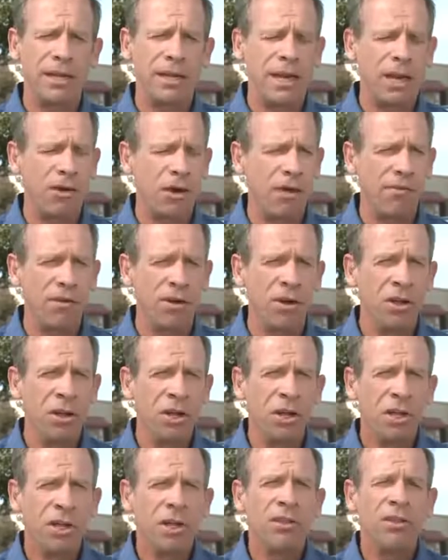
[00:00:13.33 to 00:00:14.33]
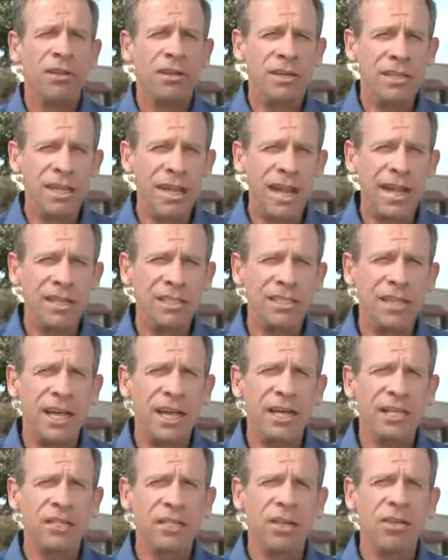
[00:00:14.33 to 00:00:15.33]
However, the DA
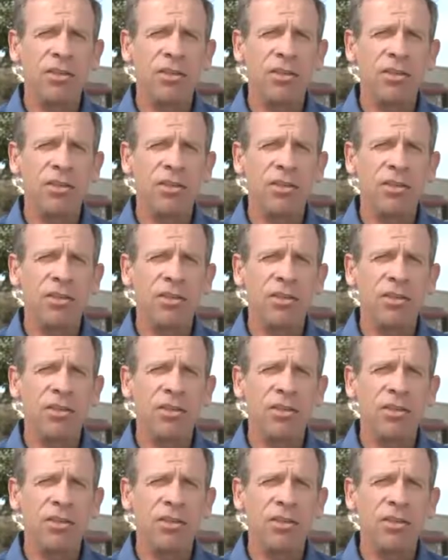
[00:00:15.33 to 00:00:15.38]
says